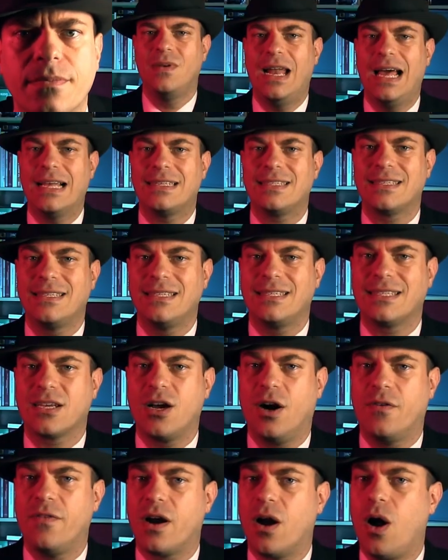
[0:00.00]
Let's
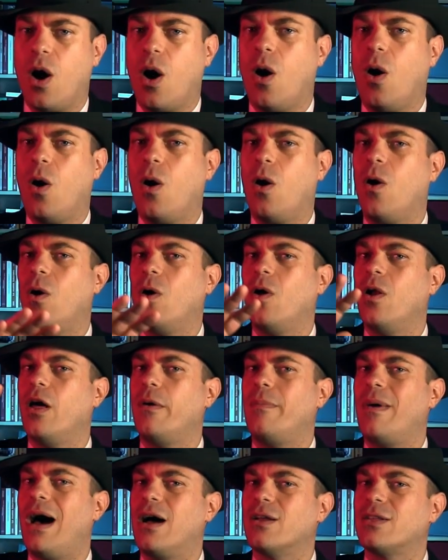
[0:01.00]
discover all
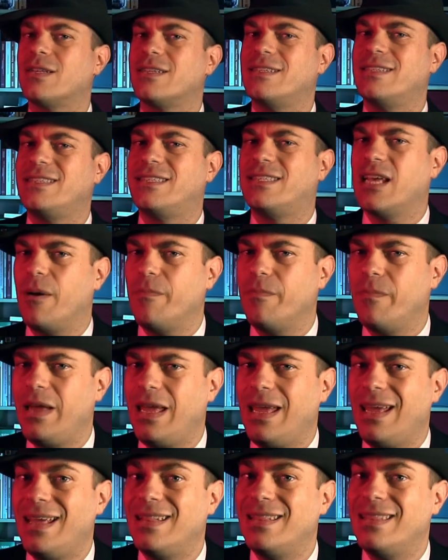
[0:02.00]
about
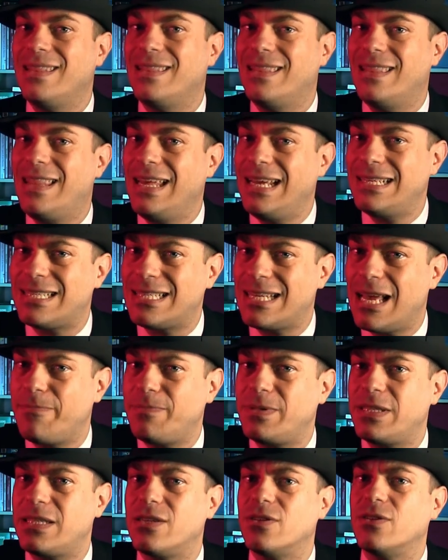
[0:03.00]
Zombie in this
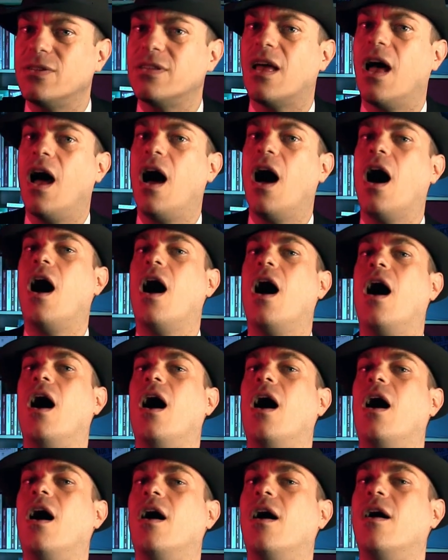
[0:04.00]
episode
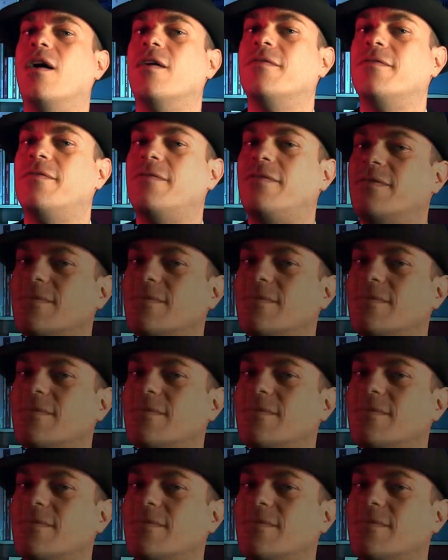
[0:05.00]
of...